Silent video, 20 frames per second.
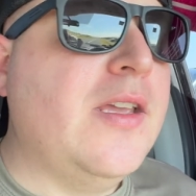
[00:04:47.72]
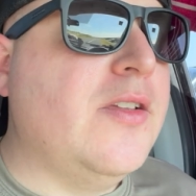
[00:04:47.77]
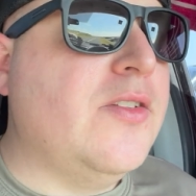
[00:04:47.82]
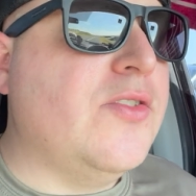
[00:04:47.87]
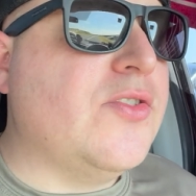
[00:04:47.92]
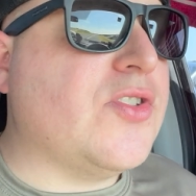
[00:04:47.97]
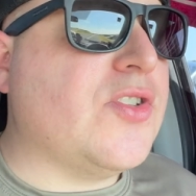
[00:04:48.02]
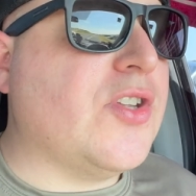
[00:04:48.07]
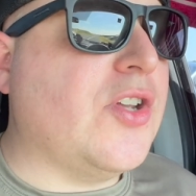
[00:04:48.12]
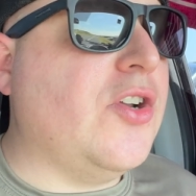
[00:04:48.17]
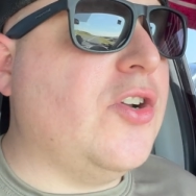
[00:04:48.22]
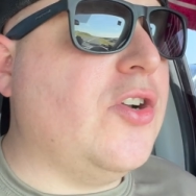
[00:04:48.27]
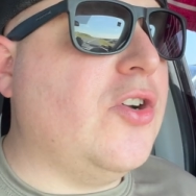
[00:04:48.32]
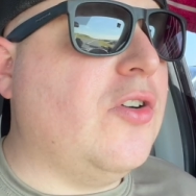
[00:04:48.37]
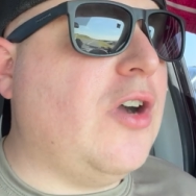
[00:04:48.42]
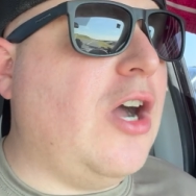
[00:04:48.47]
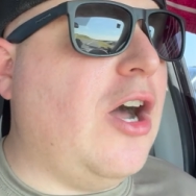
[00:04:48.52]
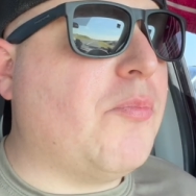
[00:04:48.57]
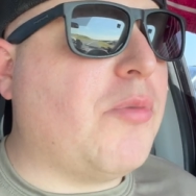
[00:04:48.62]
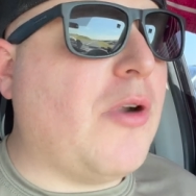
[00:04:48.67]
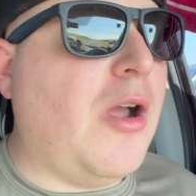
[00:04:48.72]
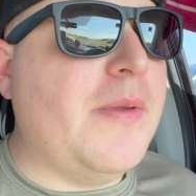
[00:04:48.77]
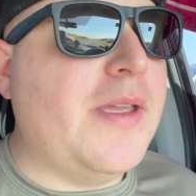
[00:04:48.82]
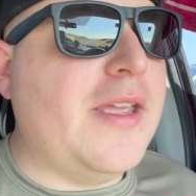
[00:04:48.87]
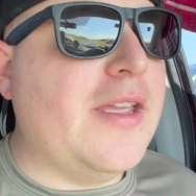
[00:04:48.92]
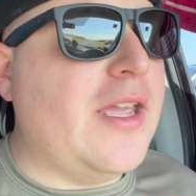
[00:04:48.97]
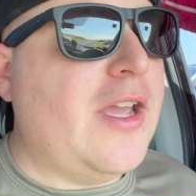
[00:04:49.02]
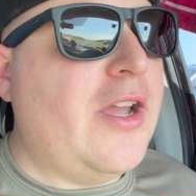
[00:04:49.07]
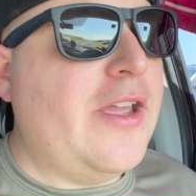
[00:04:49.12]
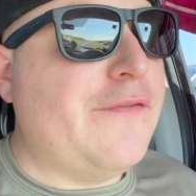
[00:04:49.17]
So I'll probably,
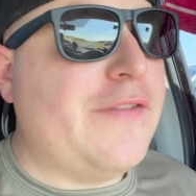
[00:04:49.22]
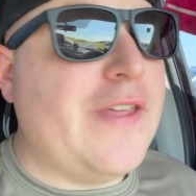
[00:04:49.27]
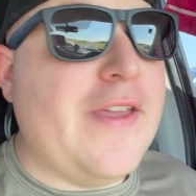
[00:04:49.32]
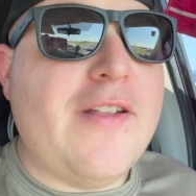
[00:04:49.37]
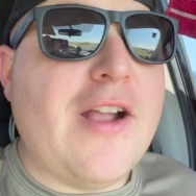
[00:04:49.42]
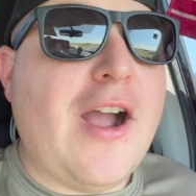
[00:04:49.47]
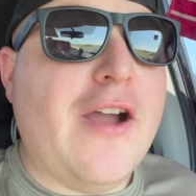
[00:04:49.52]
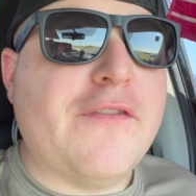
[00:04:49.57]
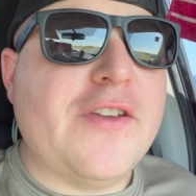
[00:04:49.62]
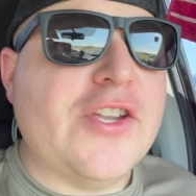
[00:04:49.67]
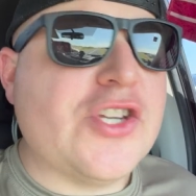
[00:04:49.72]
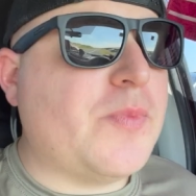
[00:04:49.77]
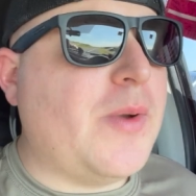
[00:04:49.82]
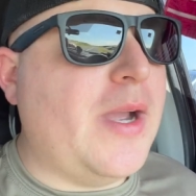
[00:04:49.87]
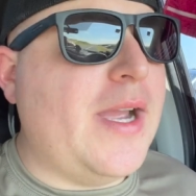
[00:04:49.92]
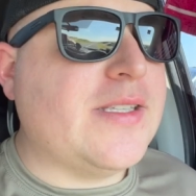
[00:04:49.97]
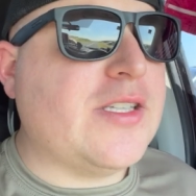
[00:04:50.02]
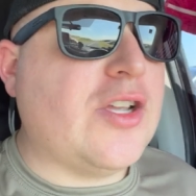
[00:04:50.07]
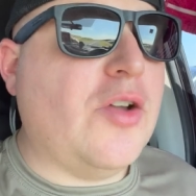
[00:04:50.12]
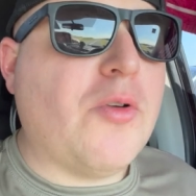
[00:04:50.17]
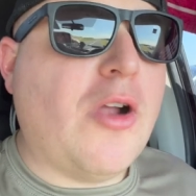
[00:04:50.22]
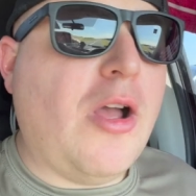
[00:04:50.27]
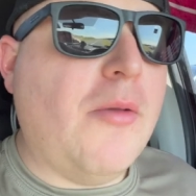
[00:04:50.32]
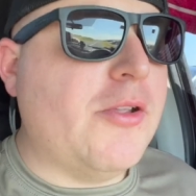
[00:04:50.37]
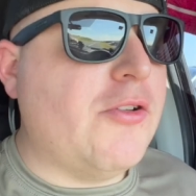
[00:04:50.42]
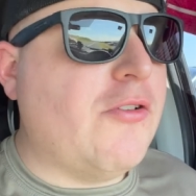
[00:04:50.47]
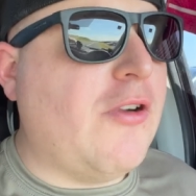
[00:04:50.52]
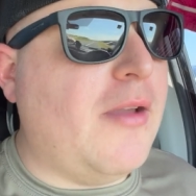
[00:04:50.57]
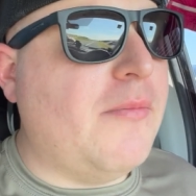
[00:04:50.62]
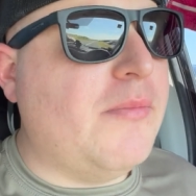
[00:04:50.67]
if they got fish bites, I'll probably
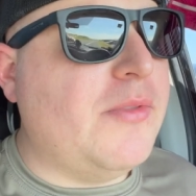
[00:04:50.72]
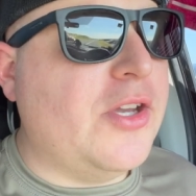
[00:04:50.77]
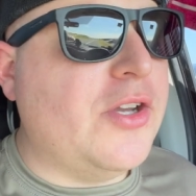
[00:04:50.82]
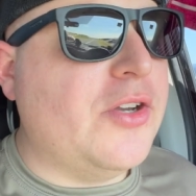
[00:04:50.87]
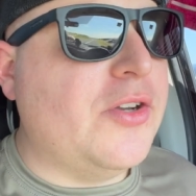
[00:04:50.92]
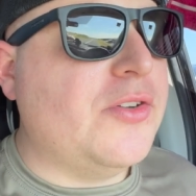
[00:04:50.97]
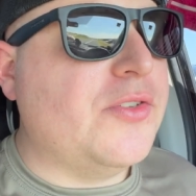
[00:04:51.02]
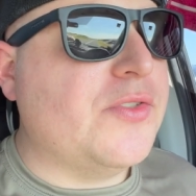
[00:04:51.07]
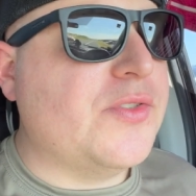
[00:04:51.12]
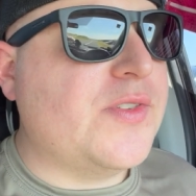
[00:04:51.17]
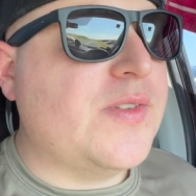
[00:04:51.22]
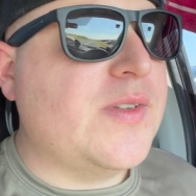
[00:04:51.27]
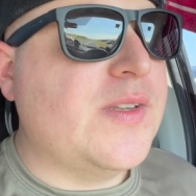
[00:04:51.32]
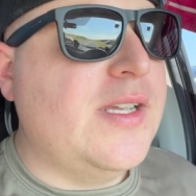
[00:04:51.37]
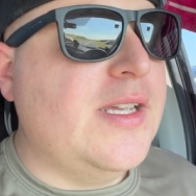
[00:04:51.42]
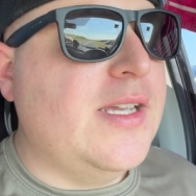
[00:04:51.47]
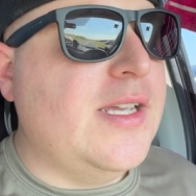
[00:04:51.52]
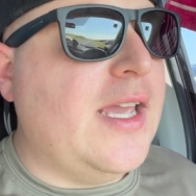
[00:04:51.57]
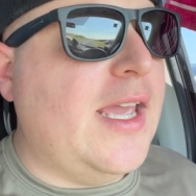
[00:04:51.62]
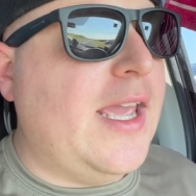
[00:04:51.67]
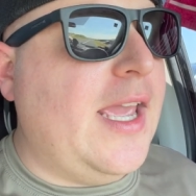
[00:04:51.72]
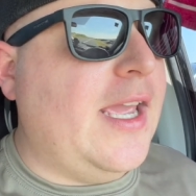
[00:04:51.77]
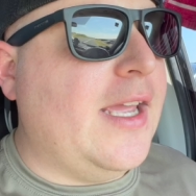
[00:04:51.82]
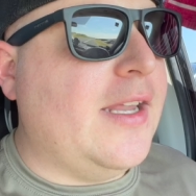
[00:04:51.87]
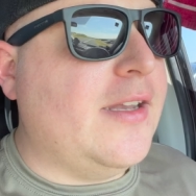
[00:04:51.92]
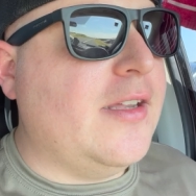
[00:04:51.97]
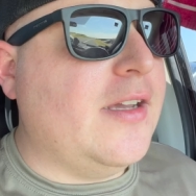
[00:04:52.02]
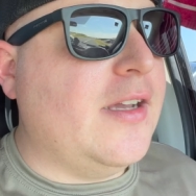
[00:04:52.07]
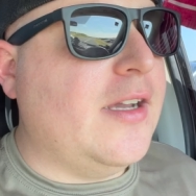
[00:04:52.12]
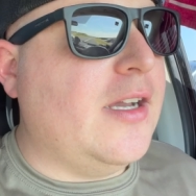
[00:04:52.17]
grab those.
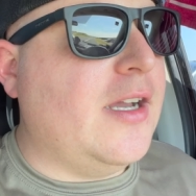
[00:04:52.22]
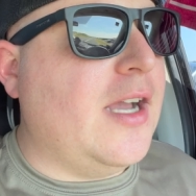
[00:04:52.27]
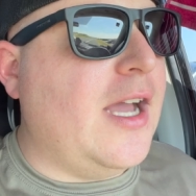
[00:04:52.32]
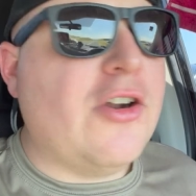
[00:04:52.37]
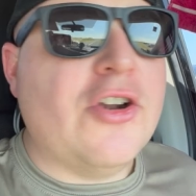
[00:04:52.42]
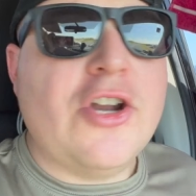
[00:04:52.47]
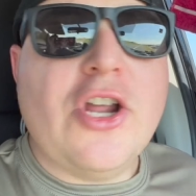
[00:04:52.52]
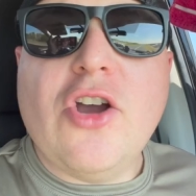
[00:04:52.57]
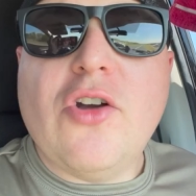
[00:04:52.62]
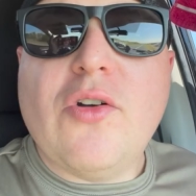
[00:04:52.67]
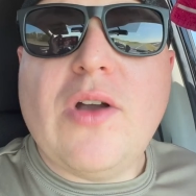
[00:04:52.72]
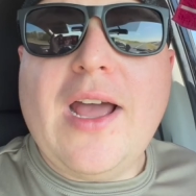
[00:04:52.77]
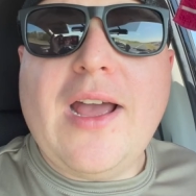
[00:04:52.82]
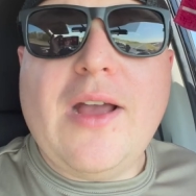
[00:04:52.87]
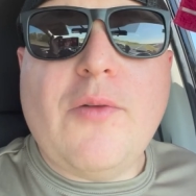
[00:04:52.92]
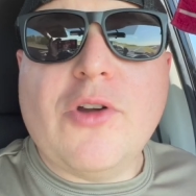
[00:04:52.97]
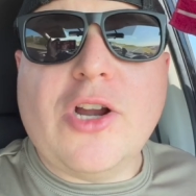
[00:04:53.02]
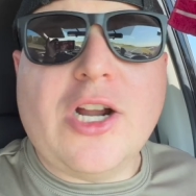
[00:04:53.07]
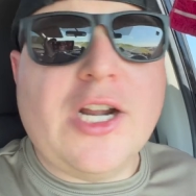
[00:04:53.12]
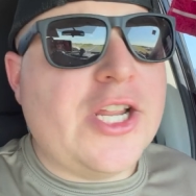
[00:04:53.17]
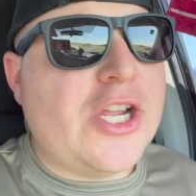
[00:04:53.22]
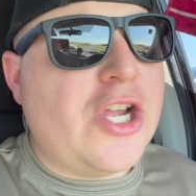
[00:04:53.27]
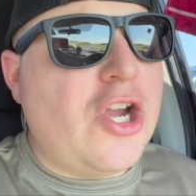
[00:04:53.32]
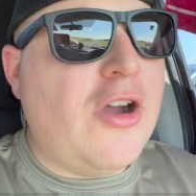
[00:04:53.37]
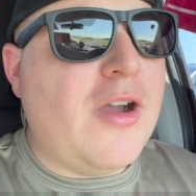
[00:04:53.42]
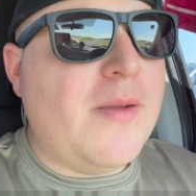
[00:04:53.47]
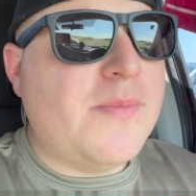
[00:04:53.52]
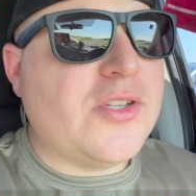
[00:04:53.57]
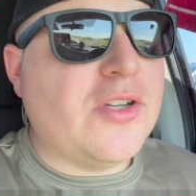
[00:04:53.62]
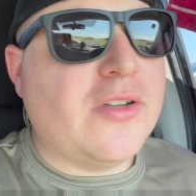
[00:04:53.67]
And uh, I don't know, we're going to
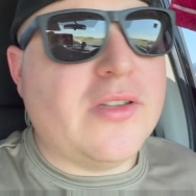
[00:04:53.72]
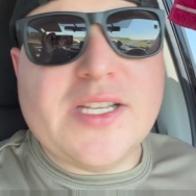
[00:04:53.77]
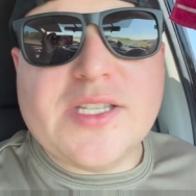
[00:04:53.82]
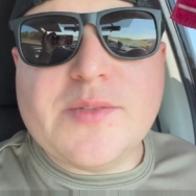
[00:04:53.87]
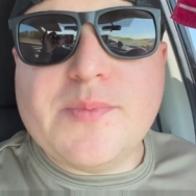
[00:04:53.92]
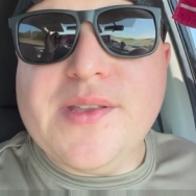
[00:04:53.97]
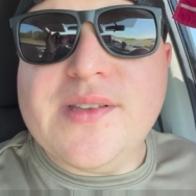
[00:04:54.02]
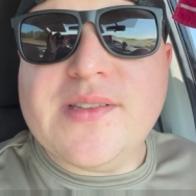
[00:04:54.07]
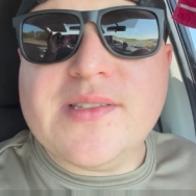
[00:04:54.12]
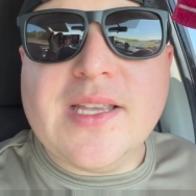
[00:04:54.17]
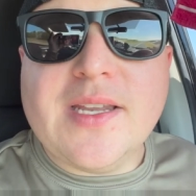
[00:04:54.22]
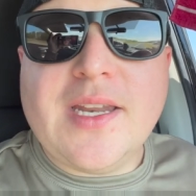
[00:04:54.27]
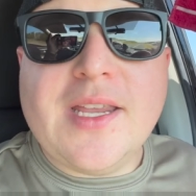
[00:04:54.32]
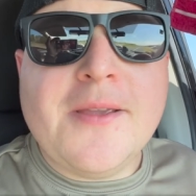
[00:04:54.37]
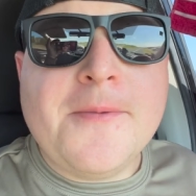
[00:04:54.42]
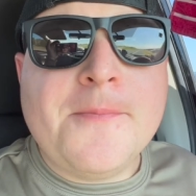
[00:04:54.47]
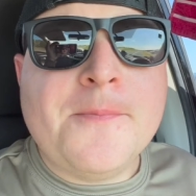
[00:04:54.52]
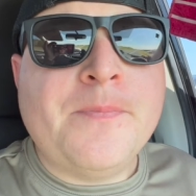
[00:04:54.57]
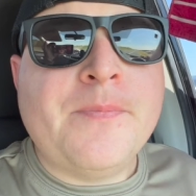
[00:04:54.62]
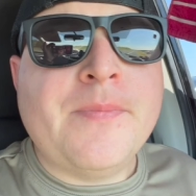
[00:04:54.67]
go up to Elizabeth City.